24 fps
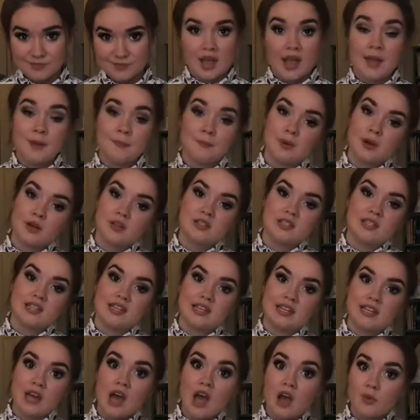I'm personally
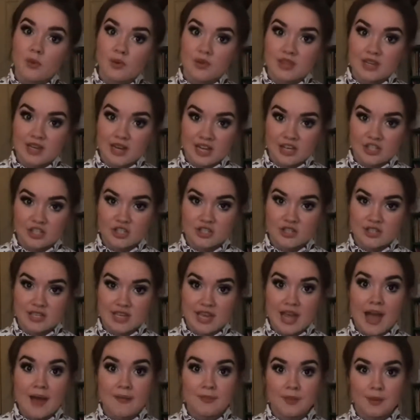not with an agency
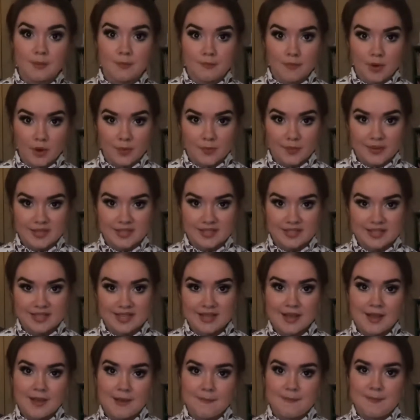at the moment
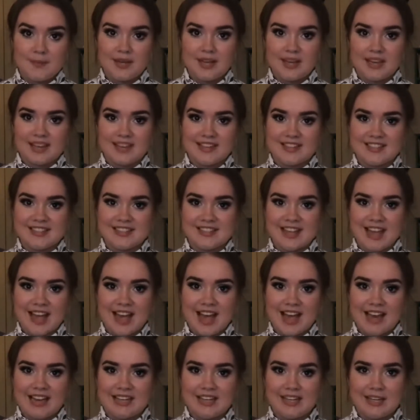because
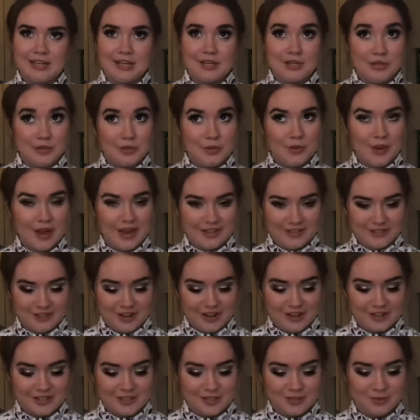I needed new
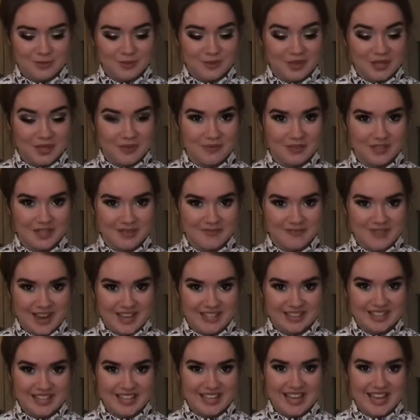headshots really
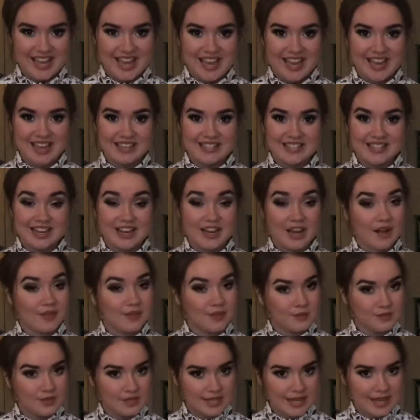badly and I got
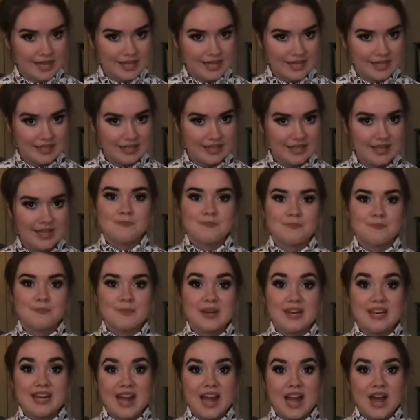those taken.
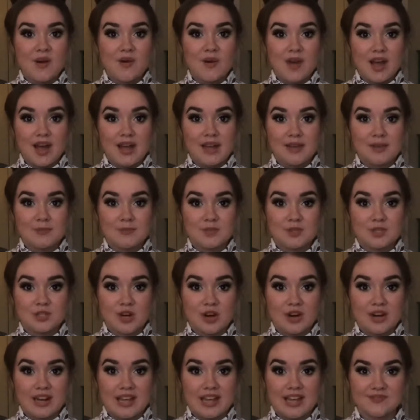But now I am
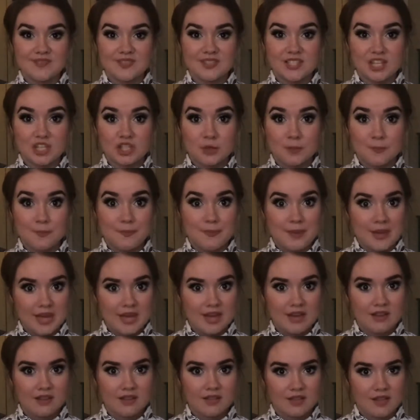starting such a
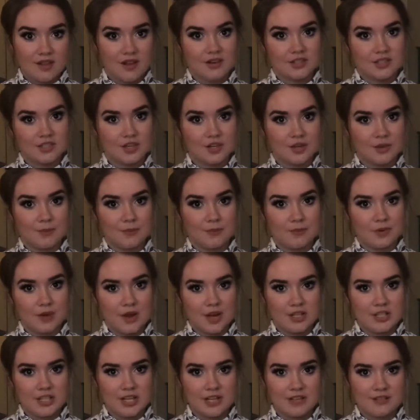big long-term
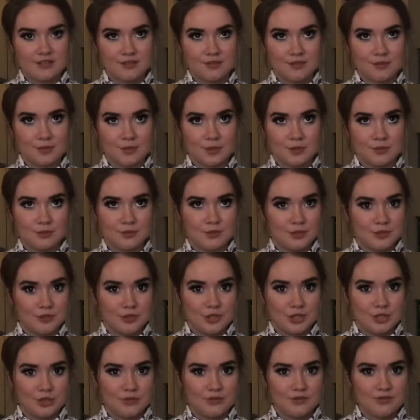project through
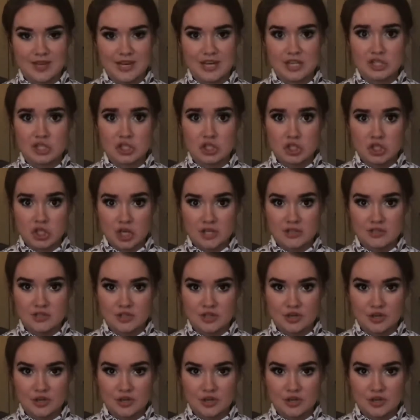June, and it's just